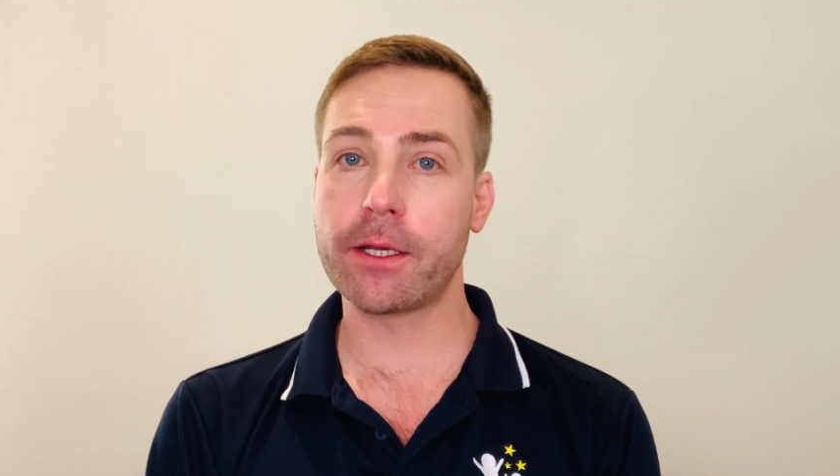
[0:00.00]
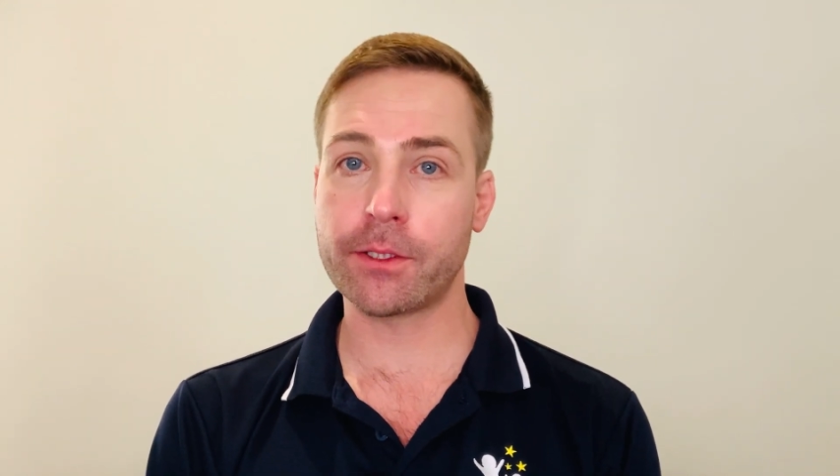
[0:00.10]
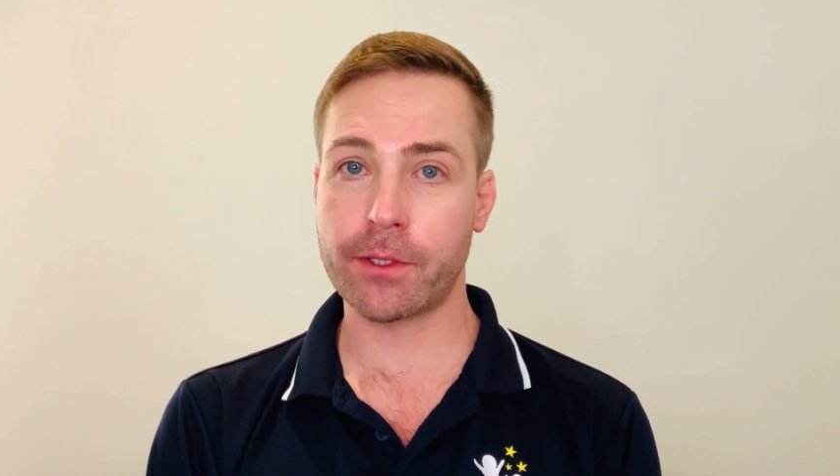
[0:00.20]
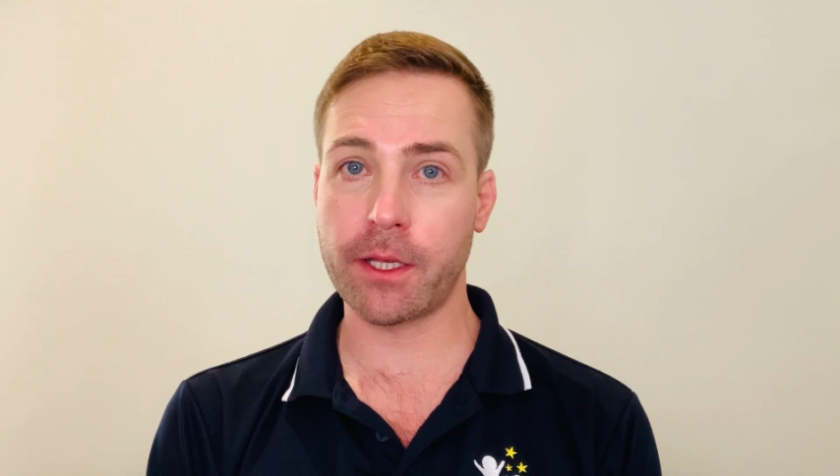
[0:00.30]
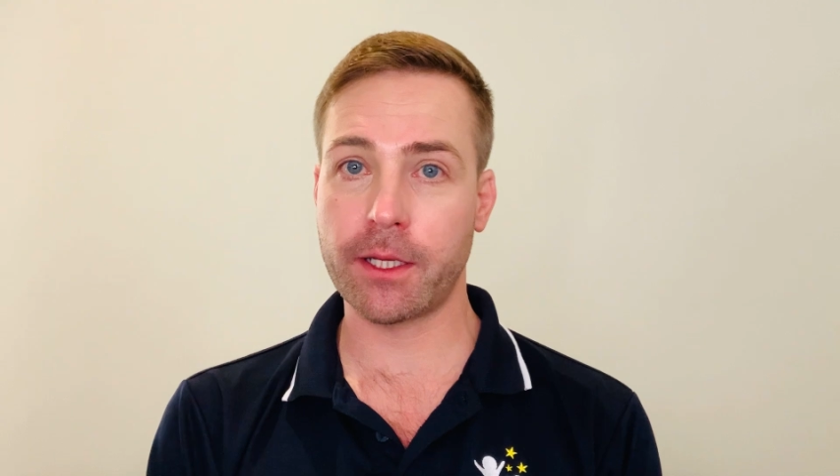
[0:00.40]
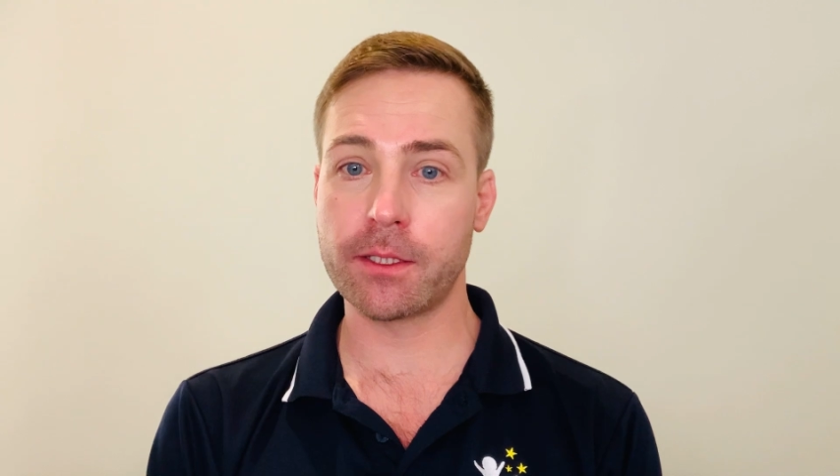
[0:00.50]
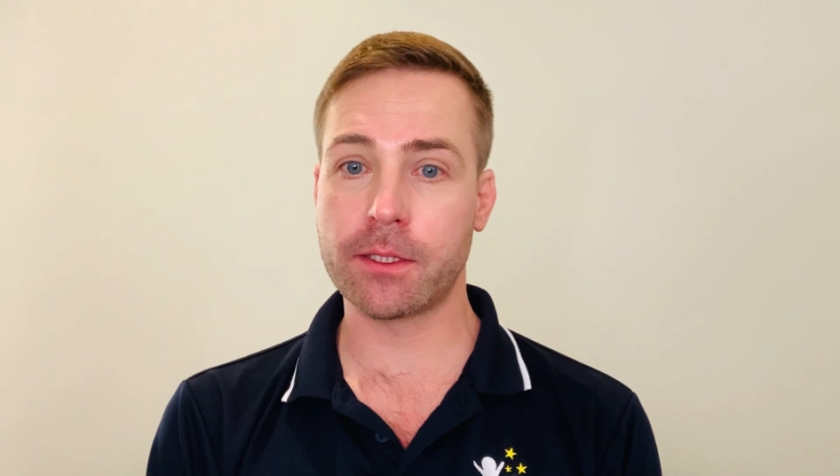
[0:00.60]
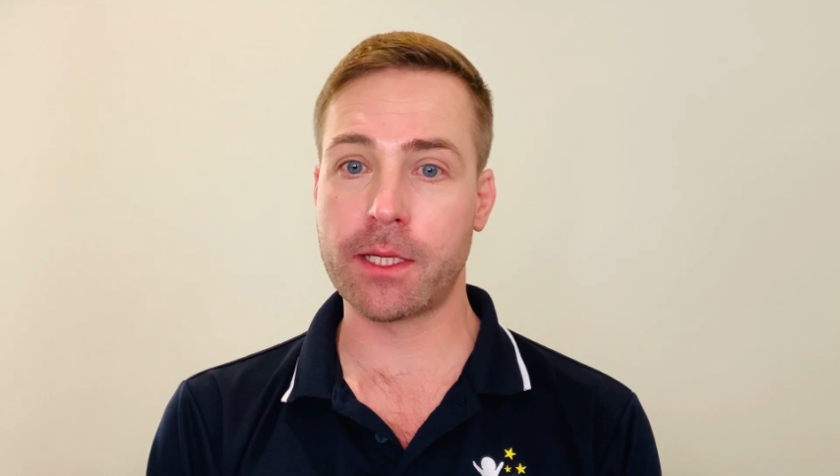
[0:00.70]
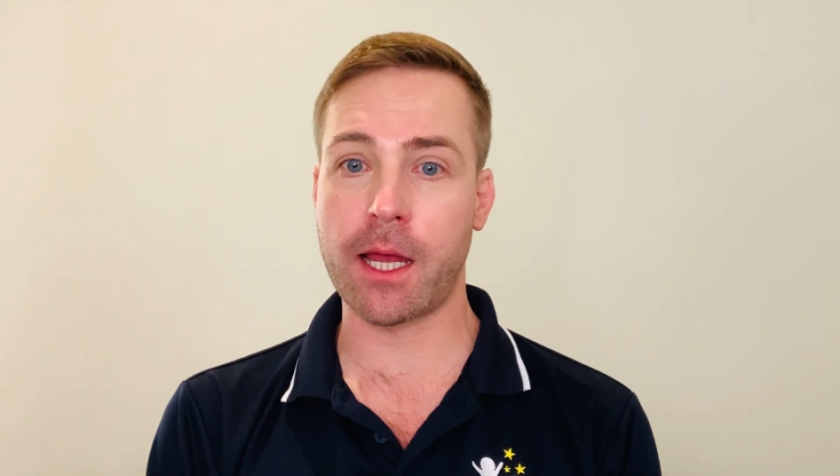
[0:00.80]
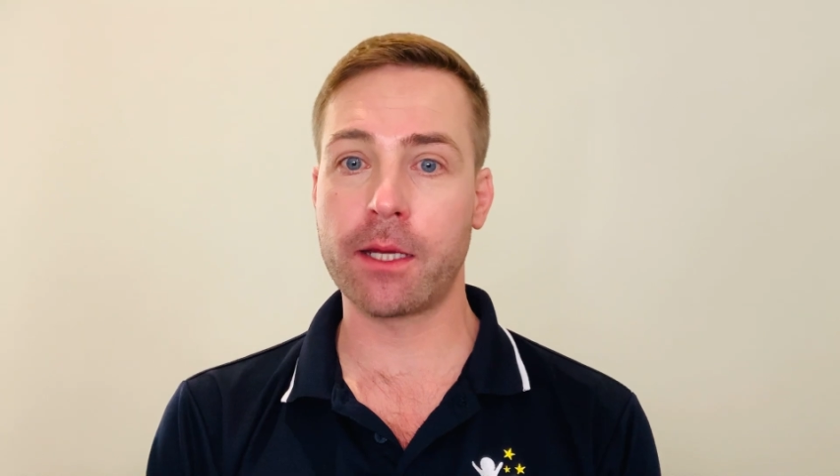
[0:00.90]
Australians
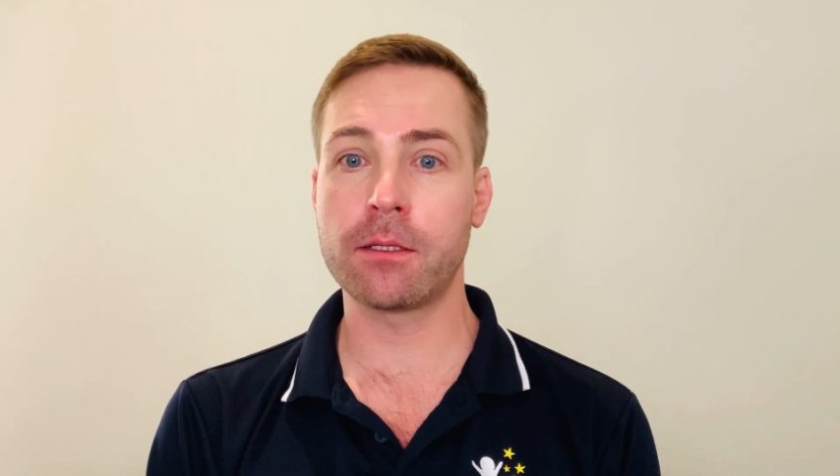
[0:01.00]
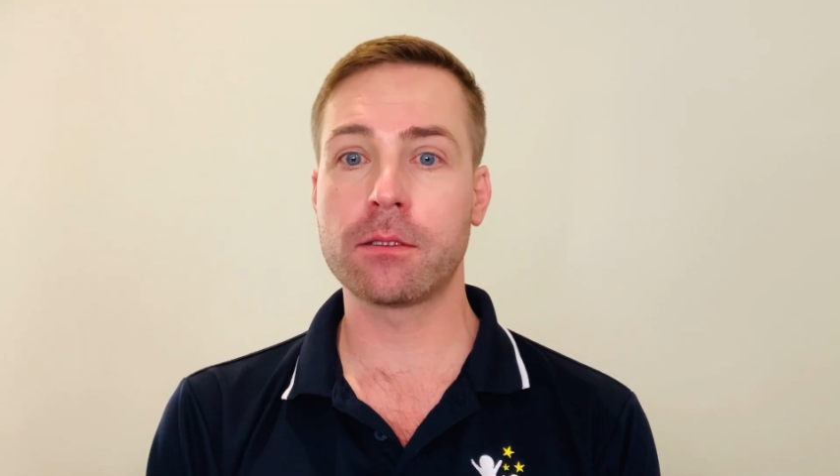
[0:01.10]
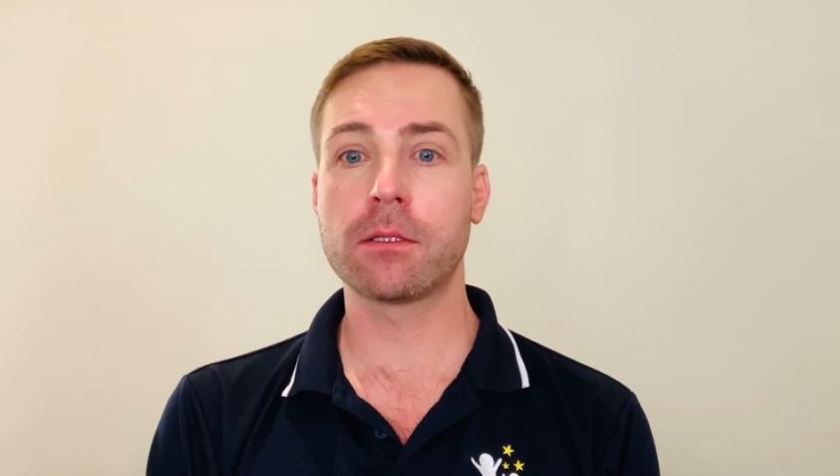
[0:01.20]
died